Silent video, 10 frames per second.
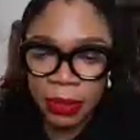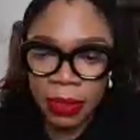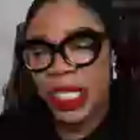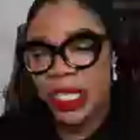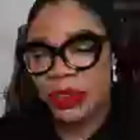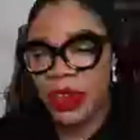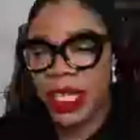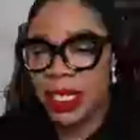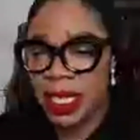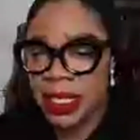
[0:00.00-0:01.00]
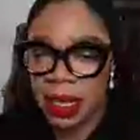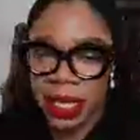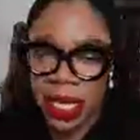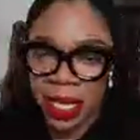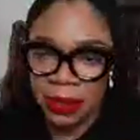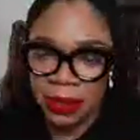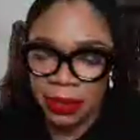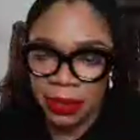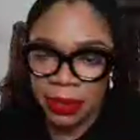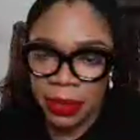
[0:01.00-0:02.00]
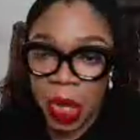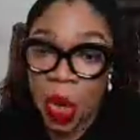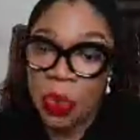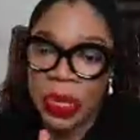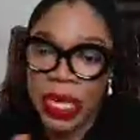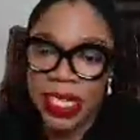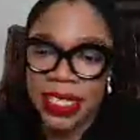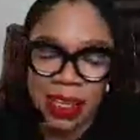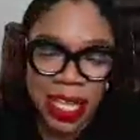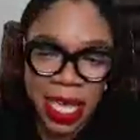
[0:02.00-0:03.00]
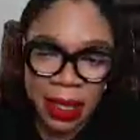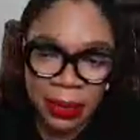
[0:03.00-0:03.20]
For antenatal care or prenatal care?